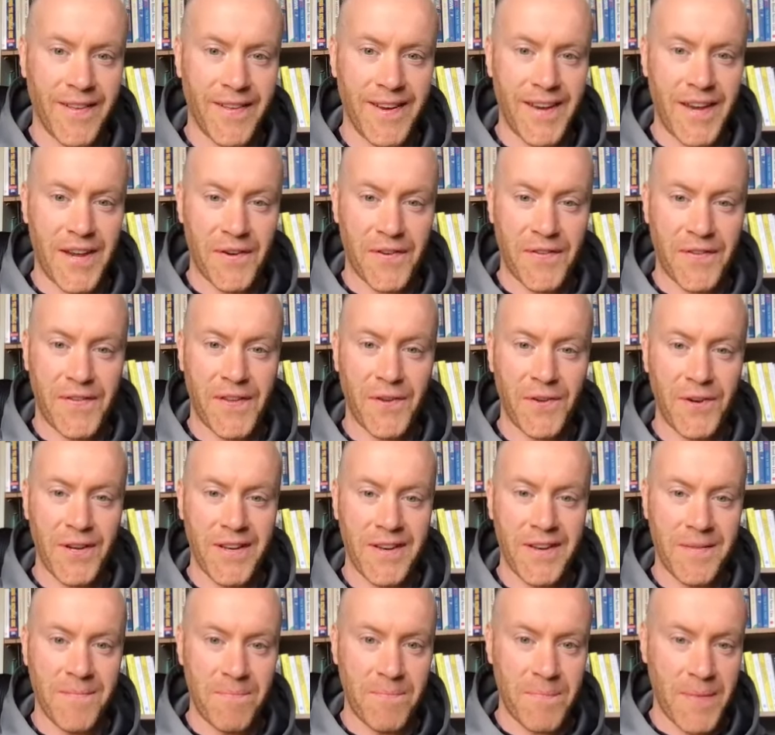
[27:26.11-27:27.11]
You're
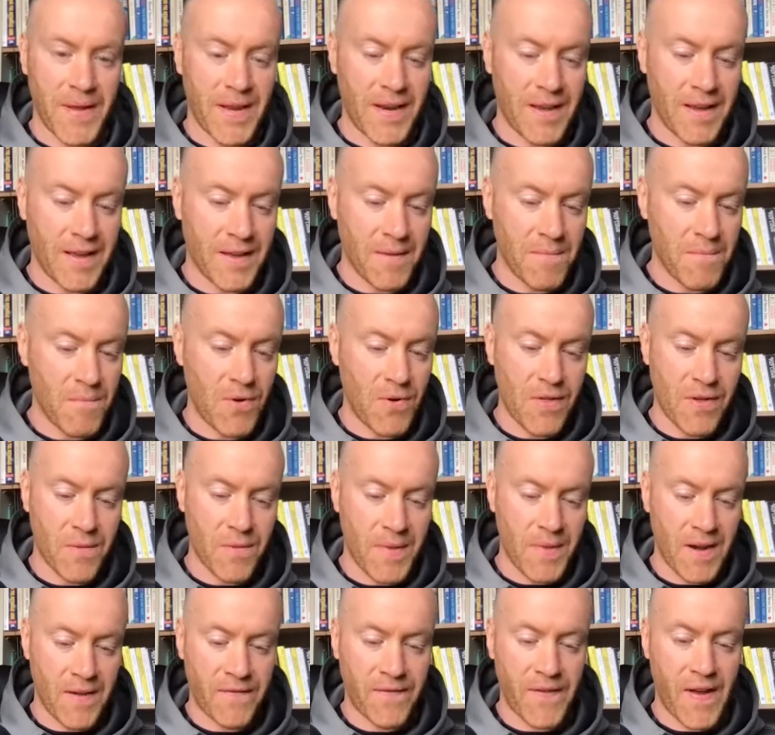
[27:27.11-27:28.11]
fueling being a mother,
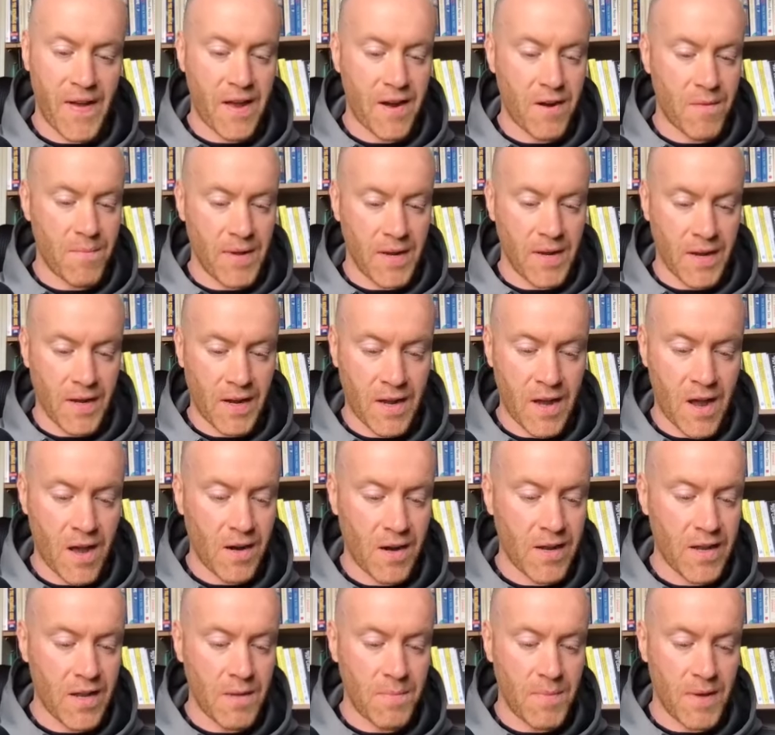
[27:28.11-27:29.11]
being a father, being a
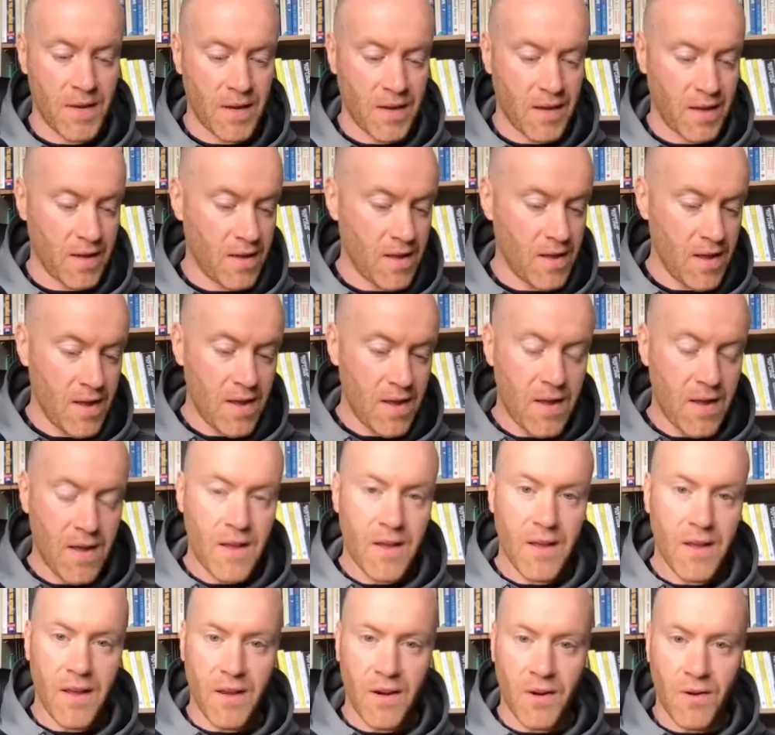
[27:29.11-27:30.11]
colleague, being a,
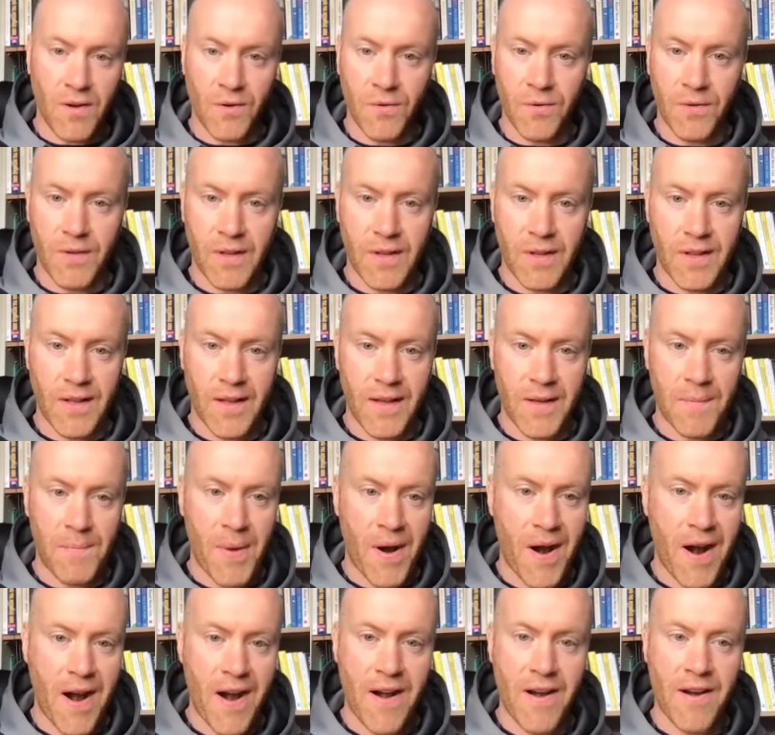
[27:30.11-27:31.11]
you know, a
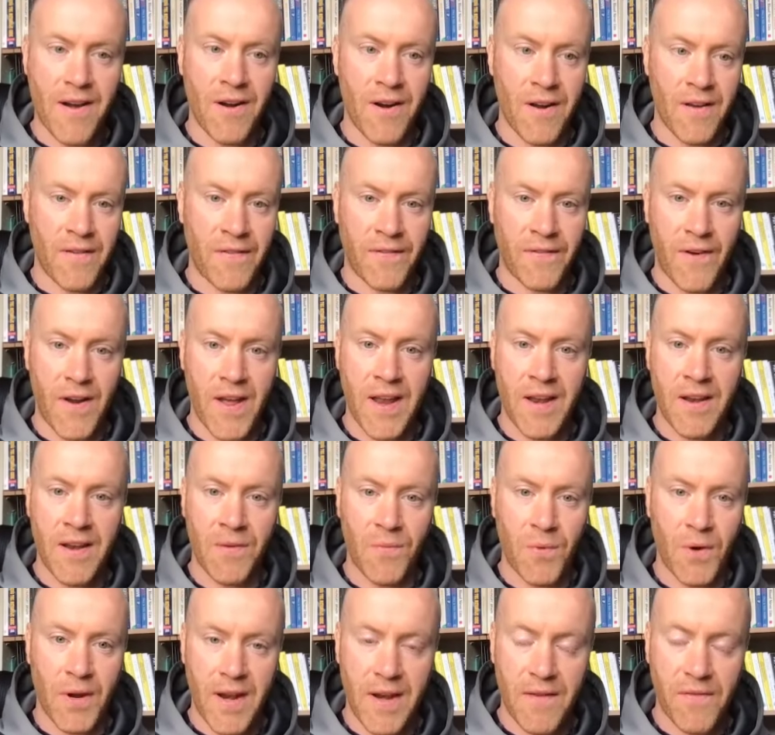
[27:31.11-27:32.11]
partner, a
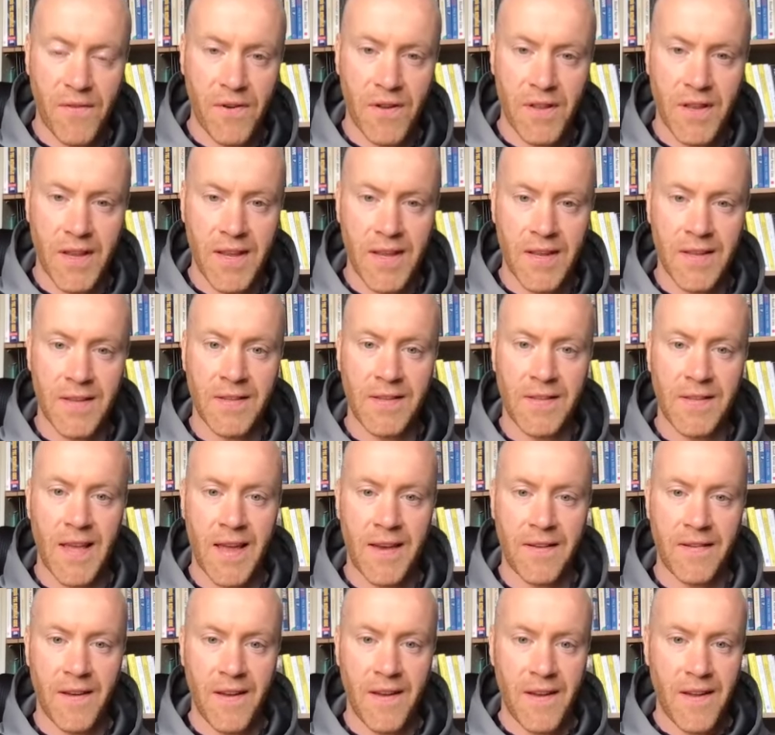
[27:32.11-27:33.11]
friend, whatever it is,
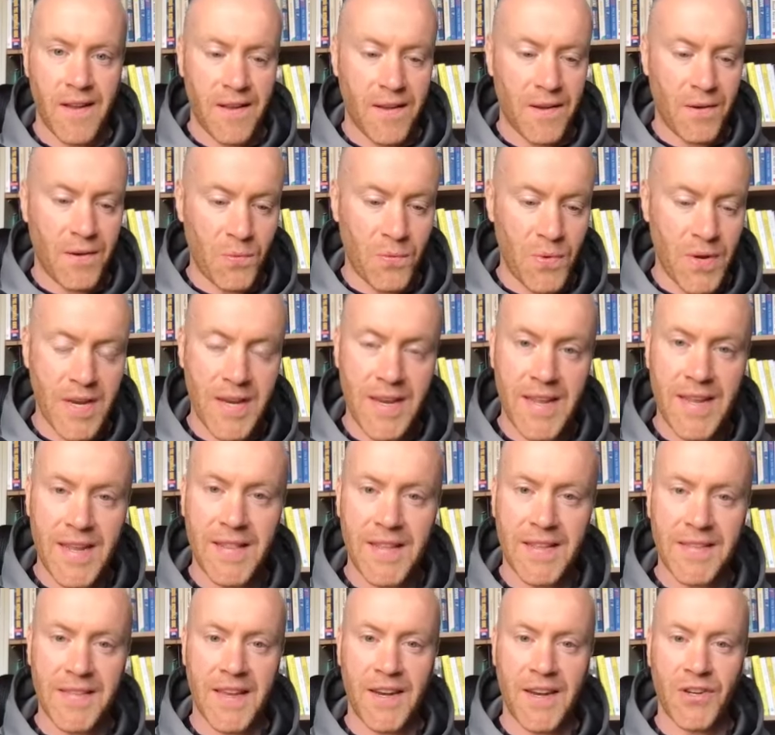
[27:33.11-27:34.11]
that we need
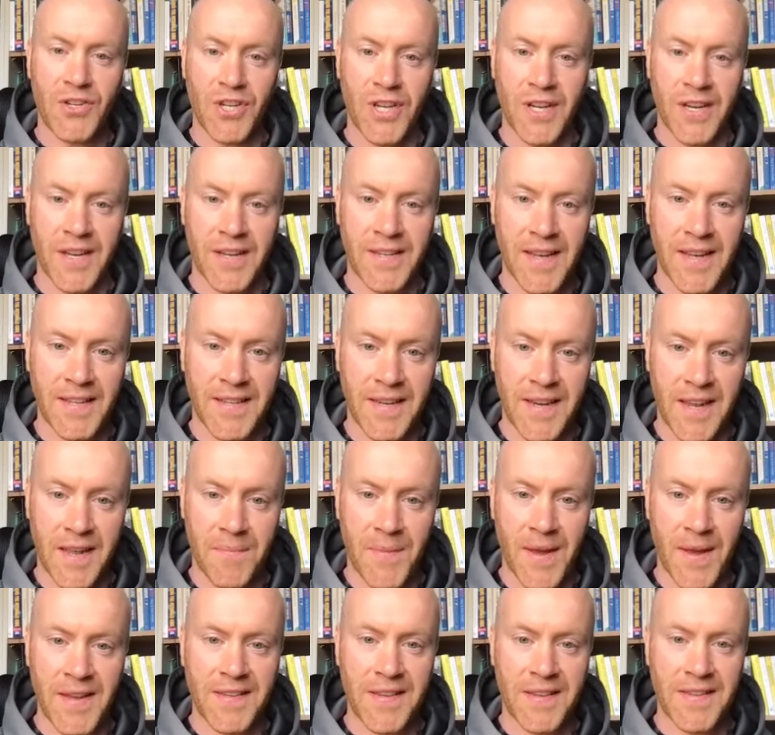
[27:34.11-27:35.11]
this energy on a day-to-day
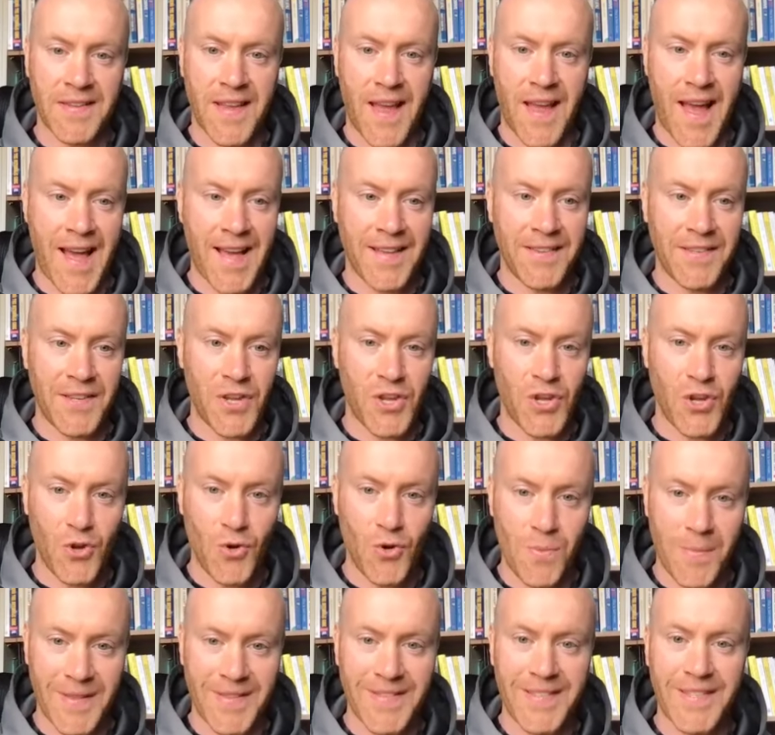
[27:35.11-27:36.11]
basis as
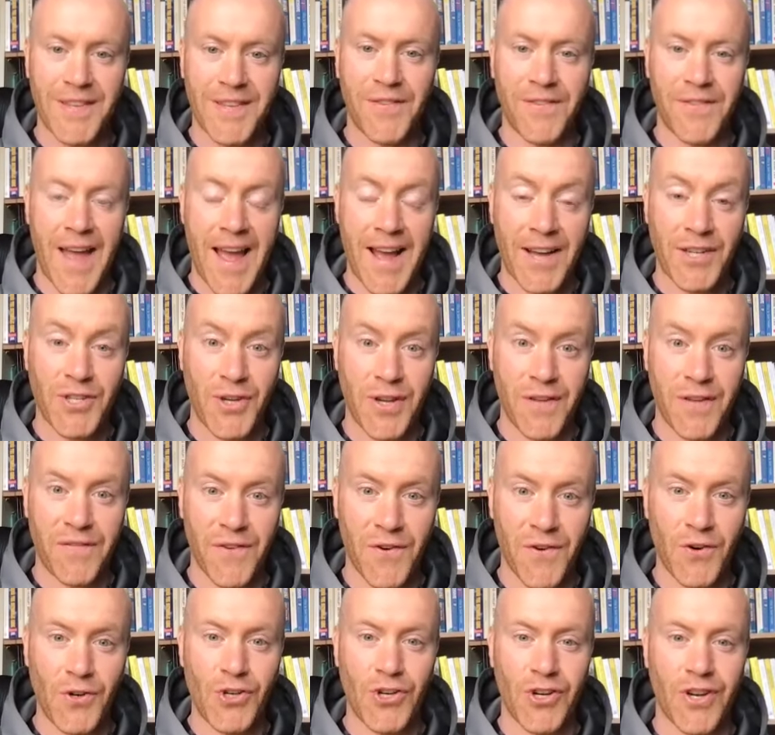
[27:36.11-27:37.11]
humans to actually
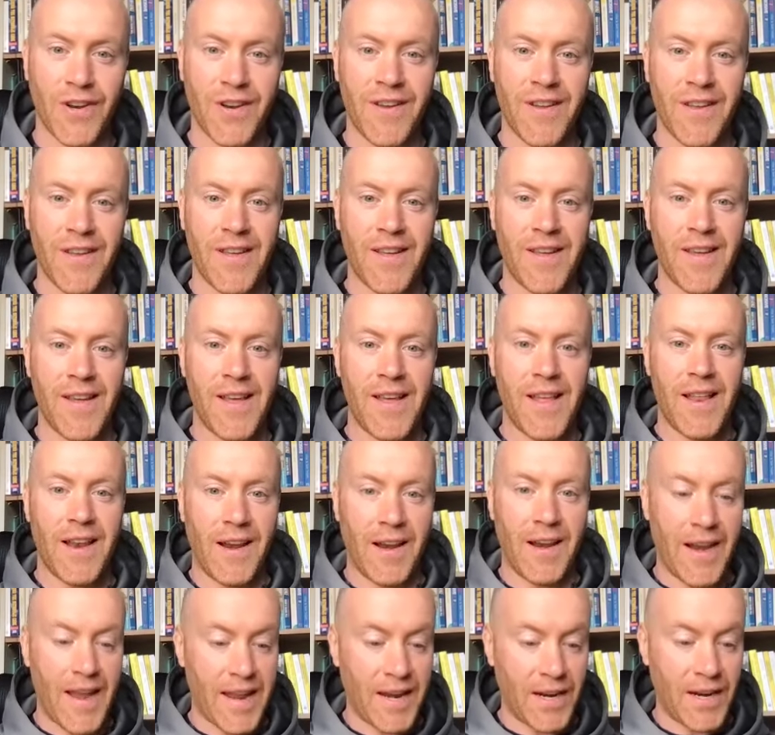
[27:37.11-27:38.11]
function,
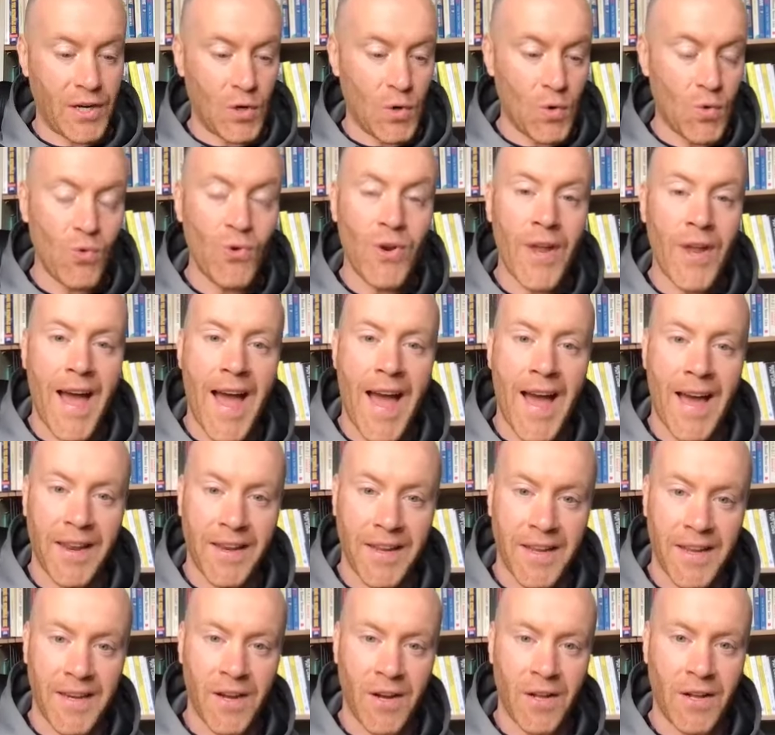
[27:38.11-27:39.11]
let alone add
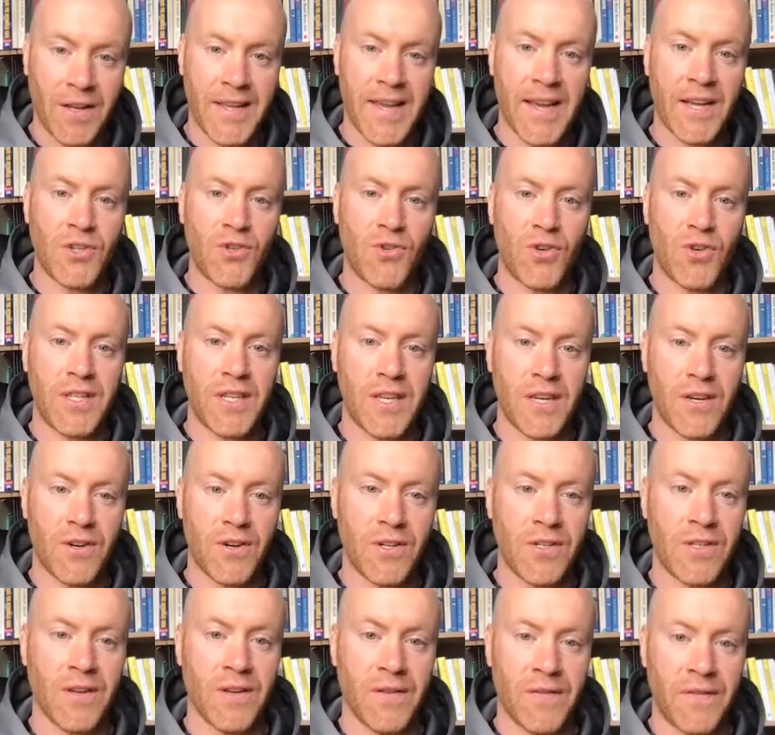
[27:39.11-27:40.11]
in all the extra
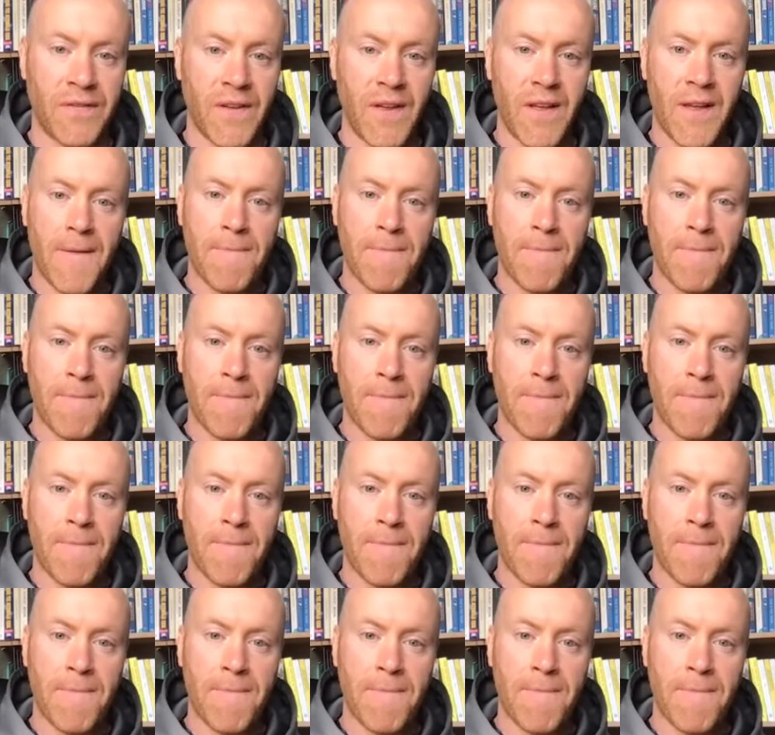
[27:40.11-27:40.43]
tiers of